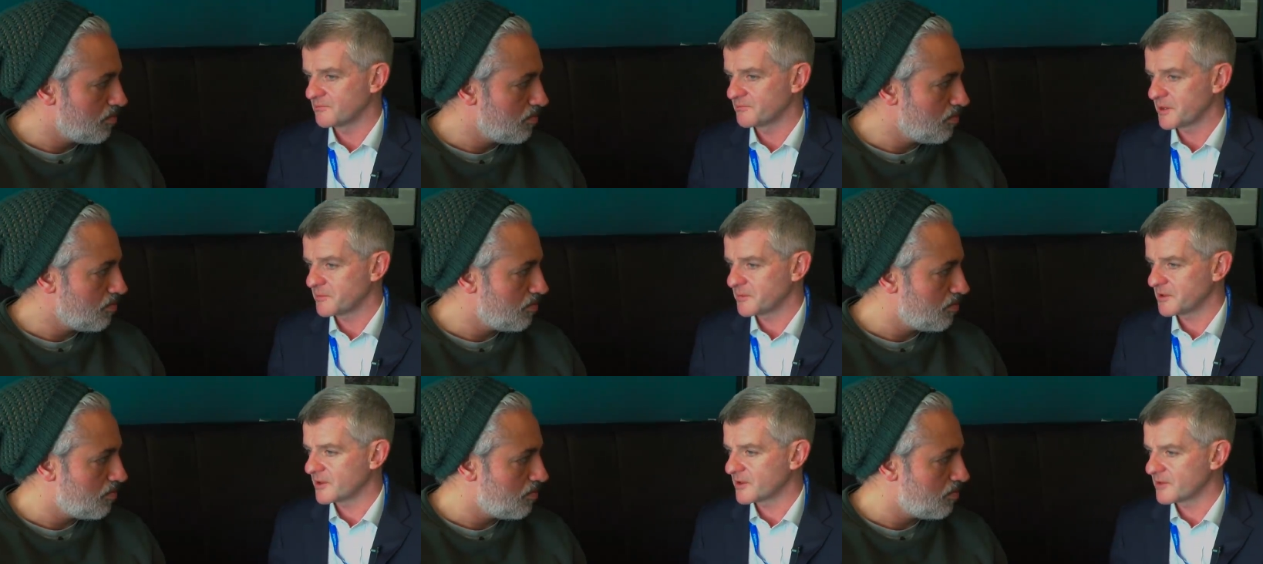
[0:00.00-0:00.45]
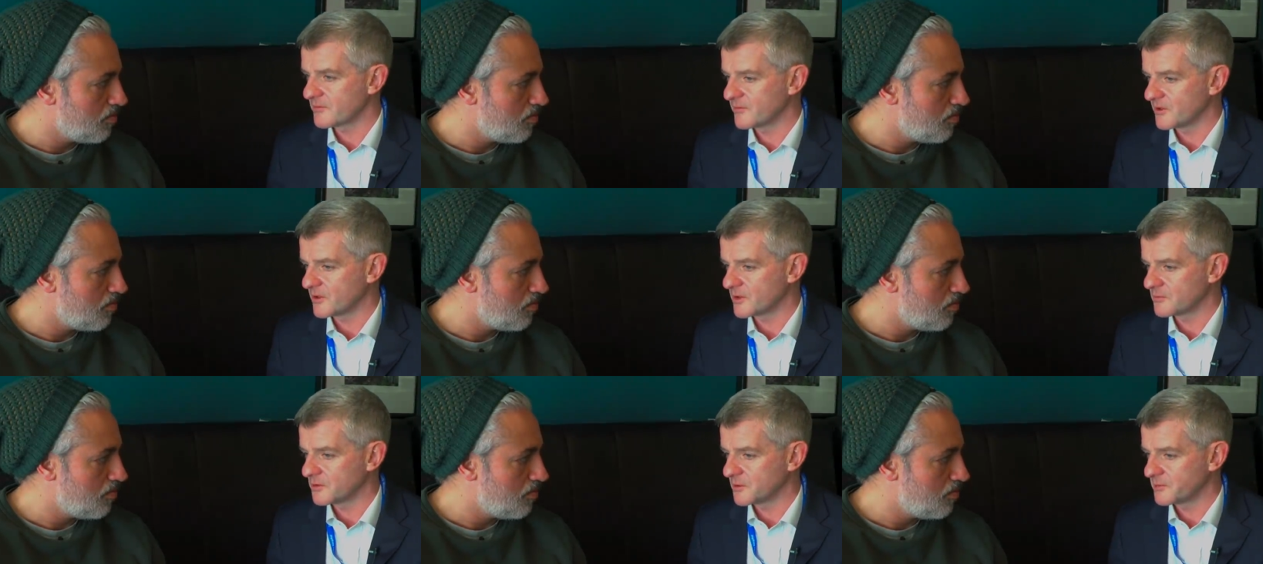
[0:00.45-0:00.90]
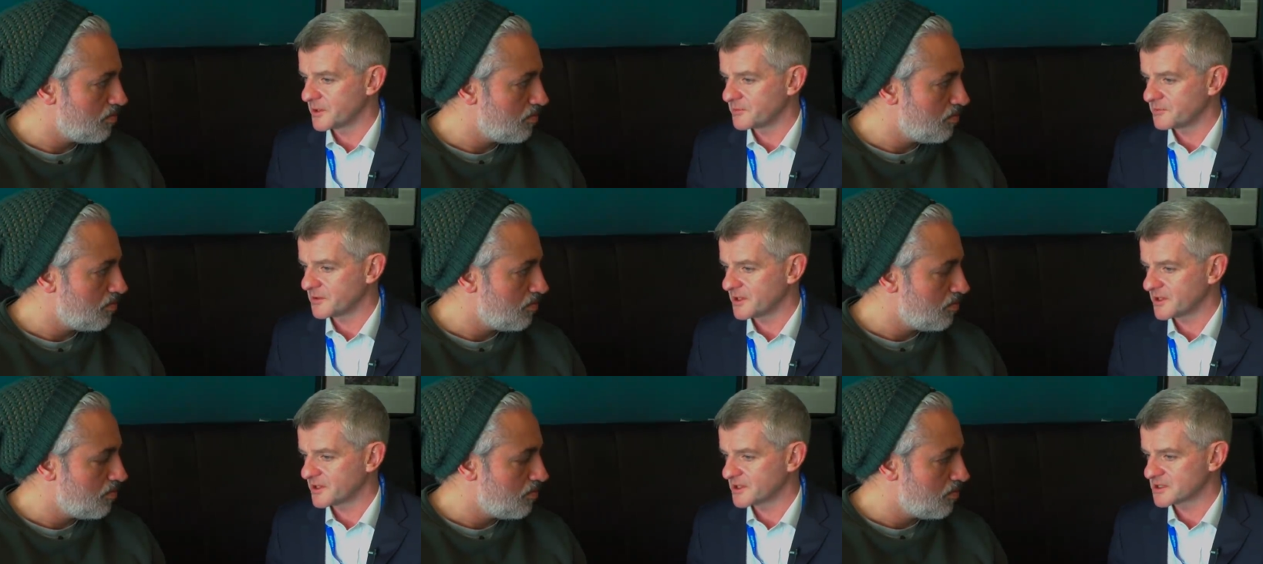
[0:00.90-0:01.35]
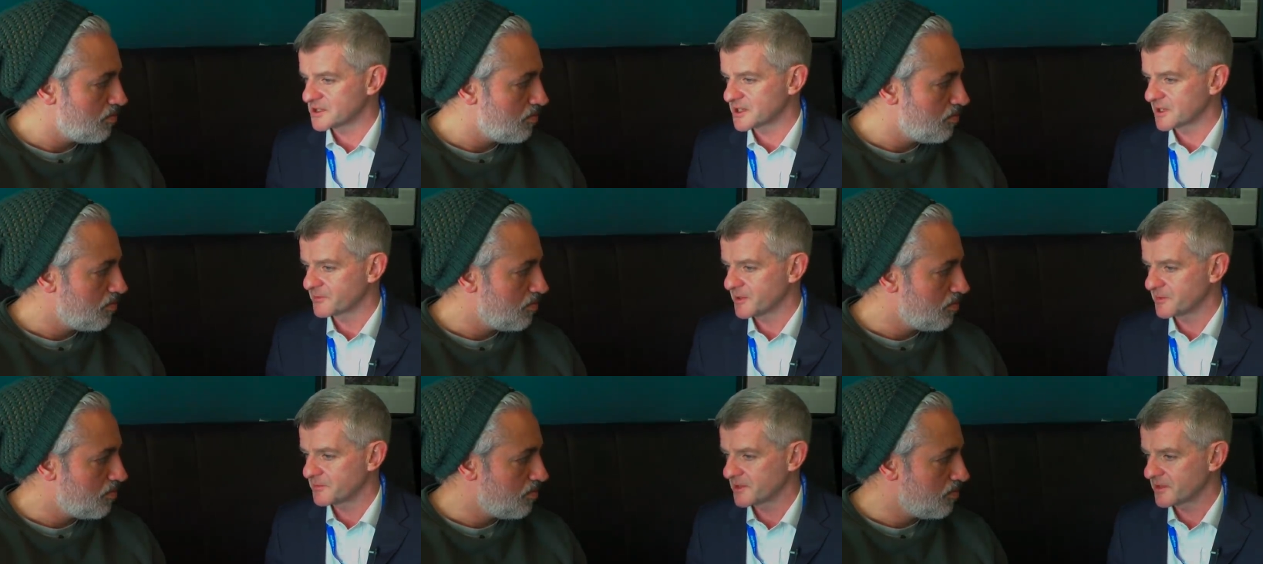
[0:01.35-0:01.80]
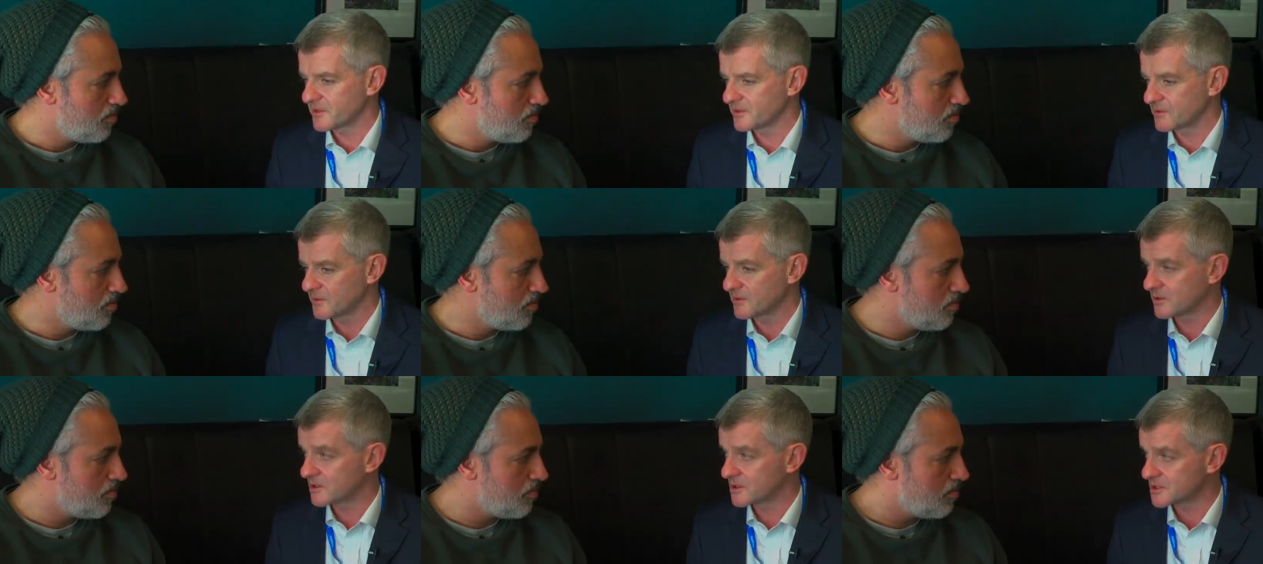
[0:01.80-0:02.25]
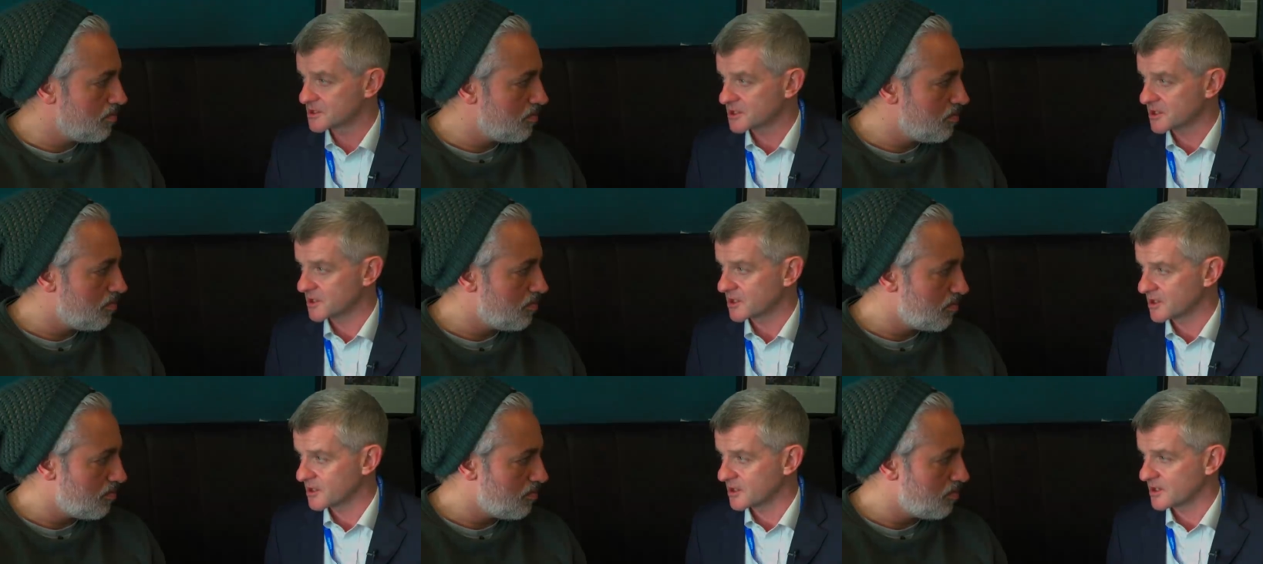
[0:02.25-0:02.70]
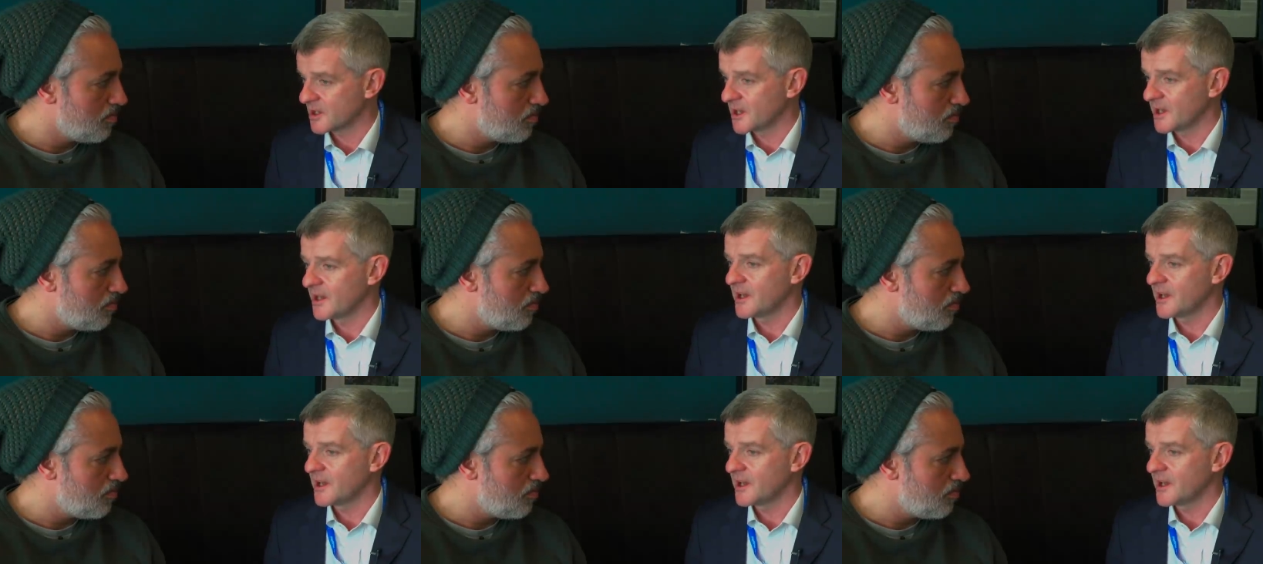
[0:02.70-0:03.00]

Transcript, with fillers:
Speaker 1: people that are vulnerable, people that are sick, people that are older are scared.